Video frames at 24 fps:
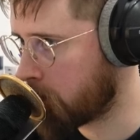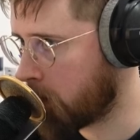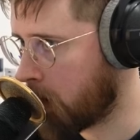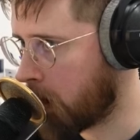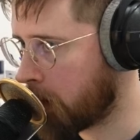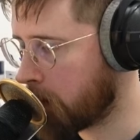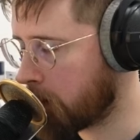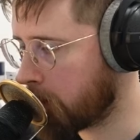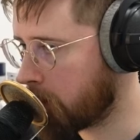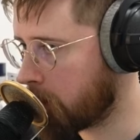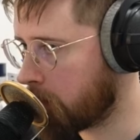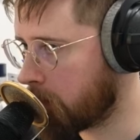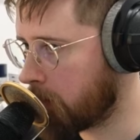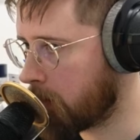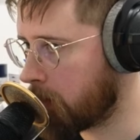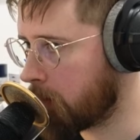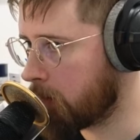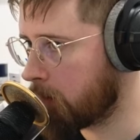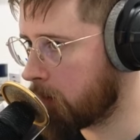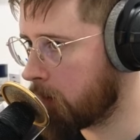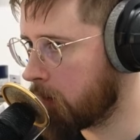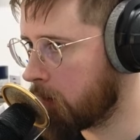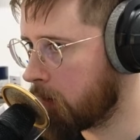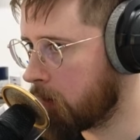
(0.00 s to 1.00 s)
right?
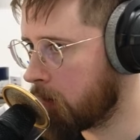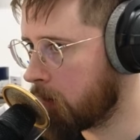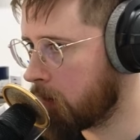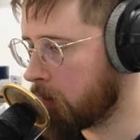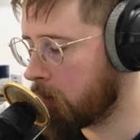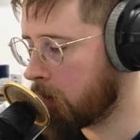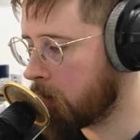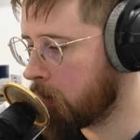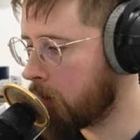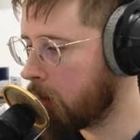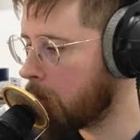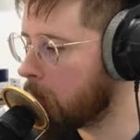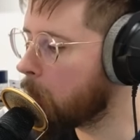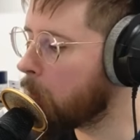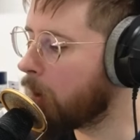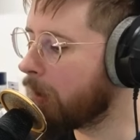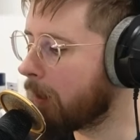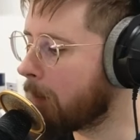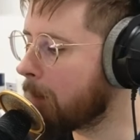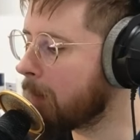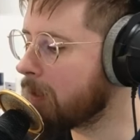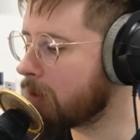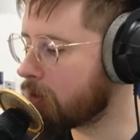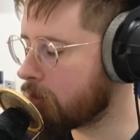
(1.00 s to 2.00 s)
The, mm, well,
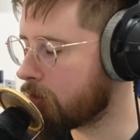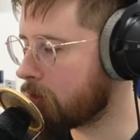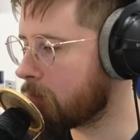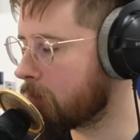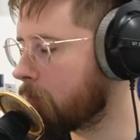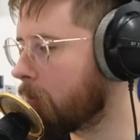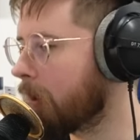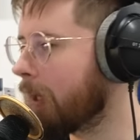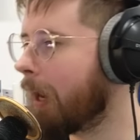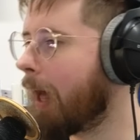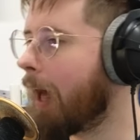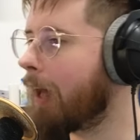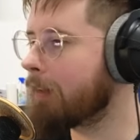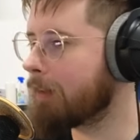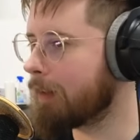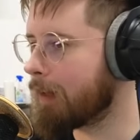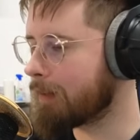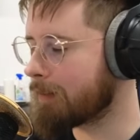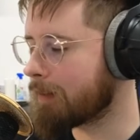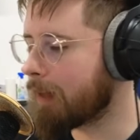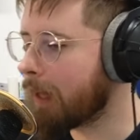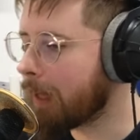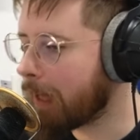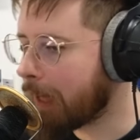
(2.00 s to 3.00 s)
let me mm. just, well, I,
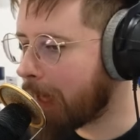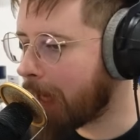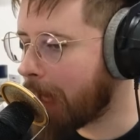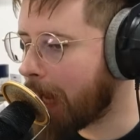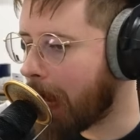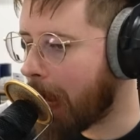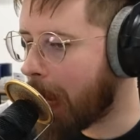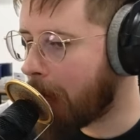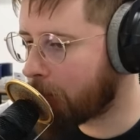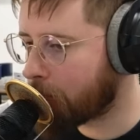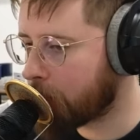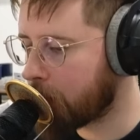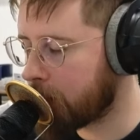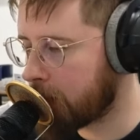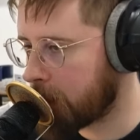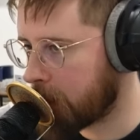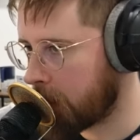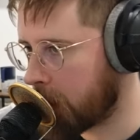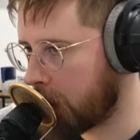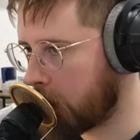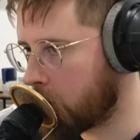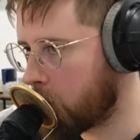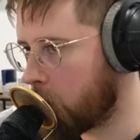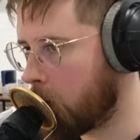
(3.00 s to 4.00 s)
it's like
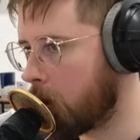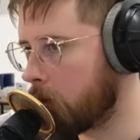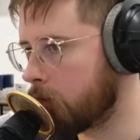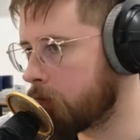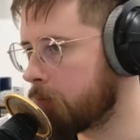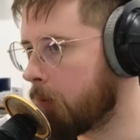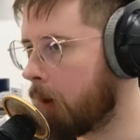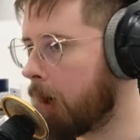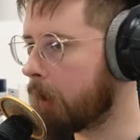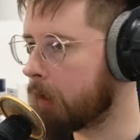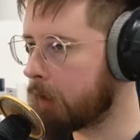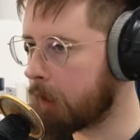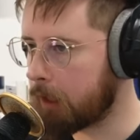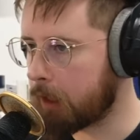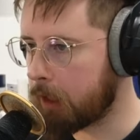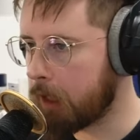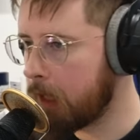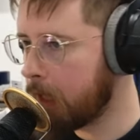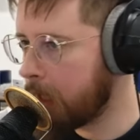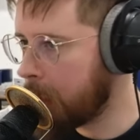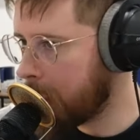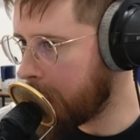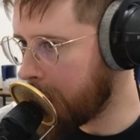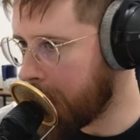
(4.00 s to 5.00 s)
everything in quotes, right? Like
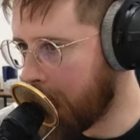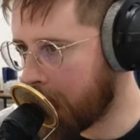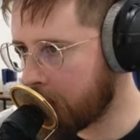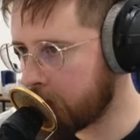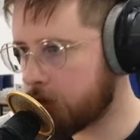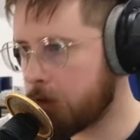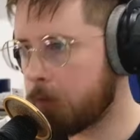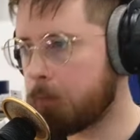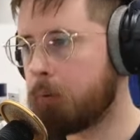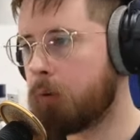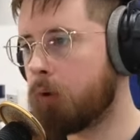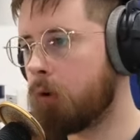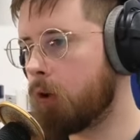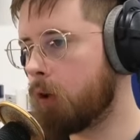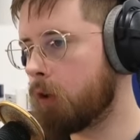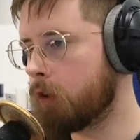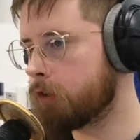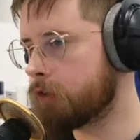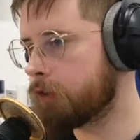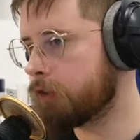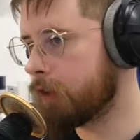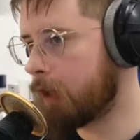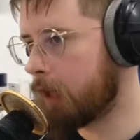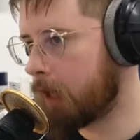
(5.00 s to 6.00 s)
it has the
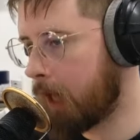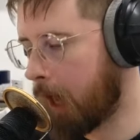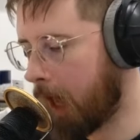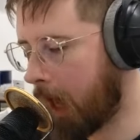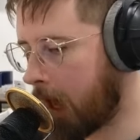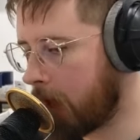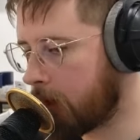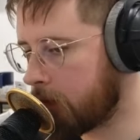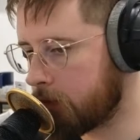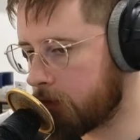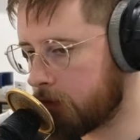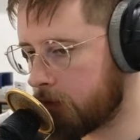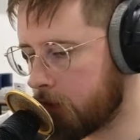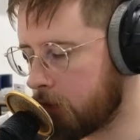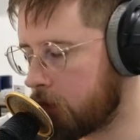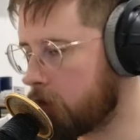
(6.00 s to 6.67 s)
ports, it has the mm,